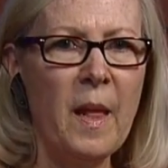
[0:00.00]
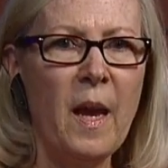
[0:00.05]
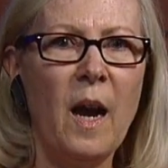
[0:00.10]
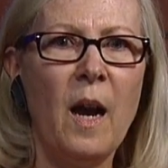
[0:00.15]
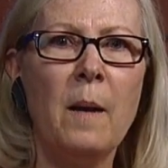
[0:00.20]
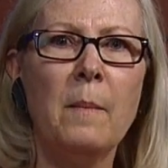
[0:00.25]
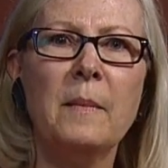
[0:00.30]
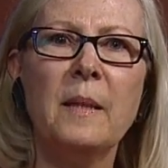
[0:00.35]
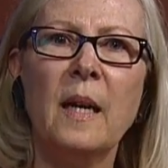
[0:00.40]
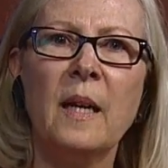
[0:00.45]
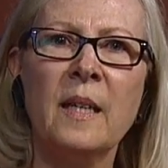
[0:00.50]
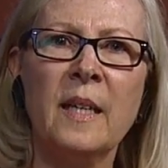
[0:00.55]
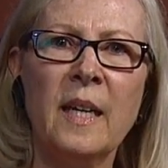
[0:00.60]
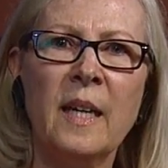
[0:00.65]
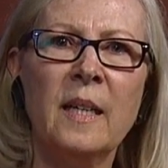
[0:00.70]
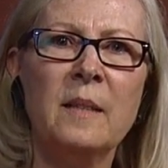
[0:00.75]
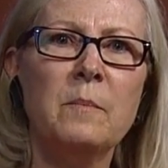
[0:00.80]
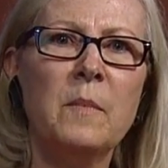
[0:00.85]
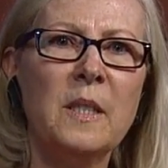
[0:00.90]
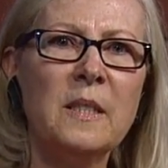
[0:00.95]
Um,
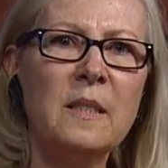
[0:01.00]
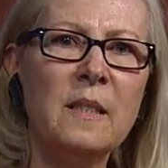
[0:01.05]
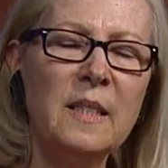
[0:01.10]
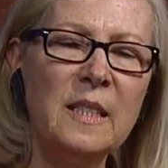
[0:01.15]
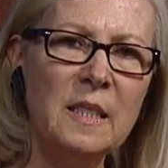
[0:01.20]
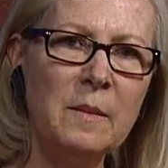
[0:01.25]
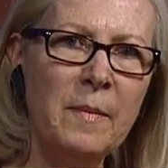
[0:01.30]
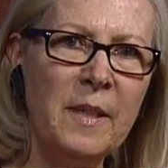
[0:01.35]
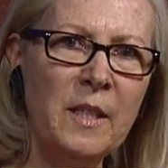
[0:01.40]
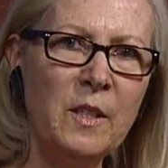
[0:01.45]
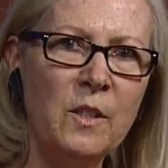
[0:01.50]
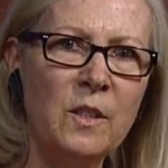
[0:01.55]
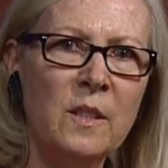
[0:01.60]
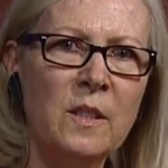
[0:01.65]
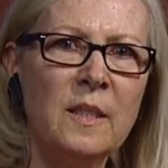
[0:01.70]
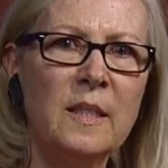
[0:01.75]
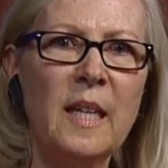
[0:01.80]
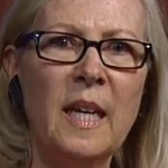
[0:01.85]
again, most of these majors